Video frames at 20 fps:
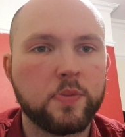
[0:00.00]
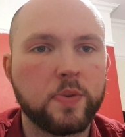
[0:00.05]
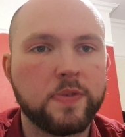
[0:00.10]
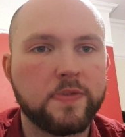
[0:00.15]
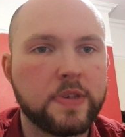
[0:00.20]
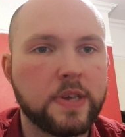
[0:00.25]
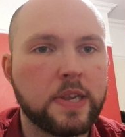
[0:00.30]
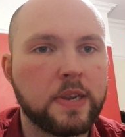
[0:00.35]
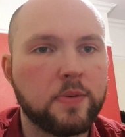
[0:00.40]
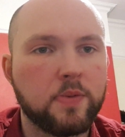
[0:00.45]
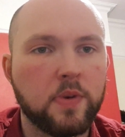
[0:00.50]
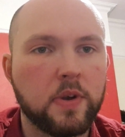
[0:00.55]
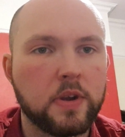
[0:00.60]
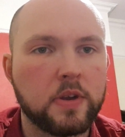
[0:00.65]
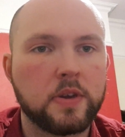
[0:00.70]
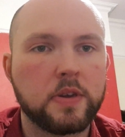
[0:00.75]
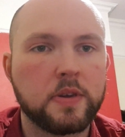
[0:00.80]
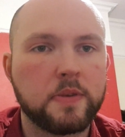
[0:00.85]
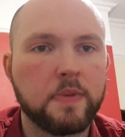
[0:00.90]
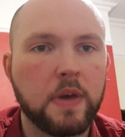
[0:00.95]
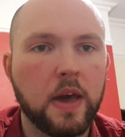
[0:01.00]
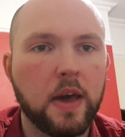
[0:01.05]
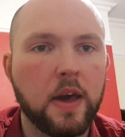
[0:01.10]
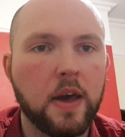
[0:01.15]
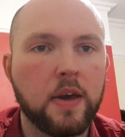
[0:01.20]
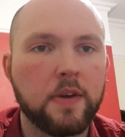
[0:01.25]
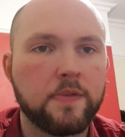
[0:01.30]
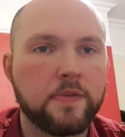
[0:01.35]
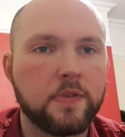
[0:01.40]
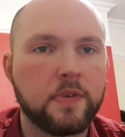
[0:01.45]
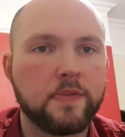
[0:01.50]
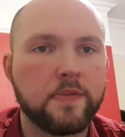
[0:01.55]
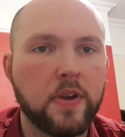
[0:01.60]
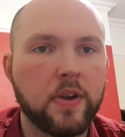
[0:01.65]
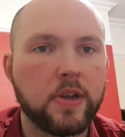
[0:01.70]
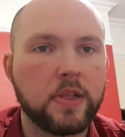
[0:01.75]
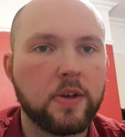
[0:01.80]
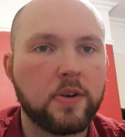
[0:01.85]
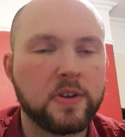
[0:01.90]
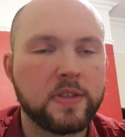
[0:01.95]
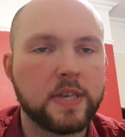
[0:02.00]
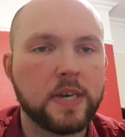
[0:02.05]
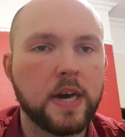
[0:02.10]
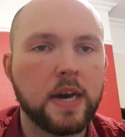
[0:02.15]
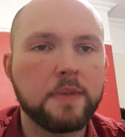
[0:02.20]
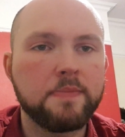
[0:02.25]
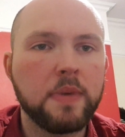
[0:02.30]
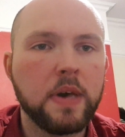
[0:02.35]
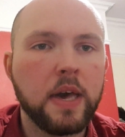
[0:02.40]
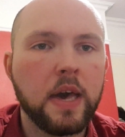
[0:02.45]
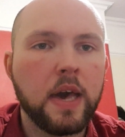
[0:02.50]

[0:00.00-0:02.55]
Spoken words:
We've seen it work for a very long time.